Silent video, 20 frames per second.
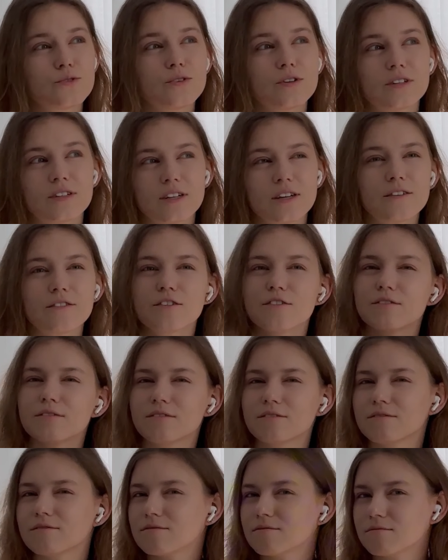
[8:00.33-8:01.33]
do it
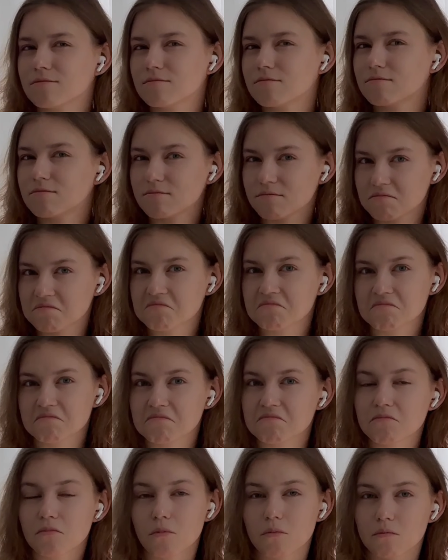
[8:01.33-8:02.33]
even
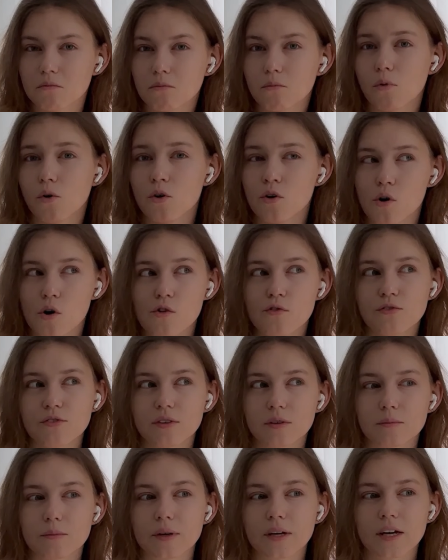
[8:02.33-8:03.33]
more
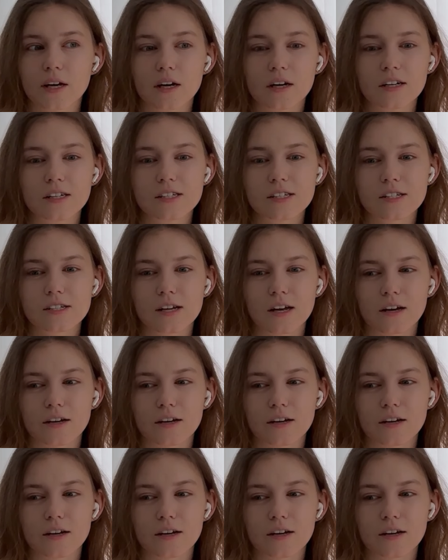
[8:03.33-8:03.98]
often because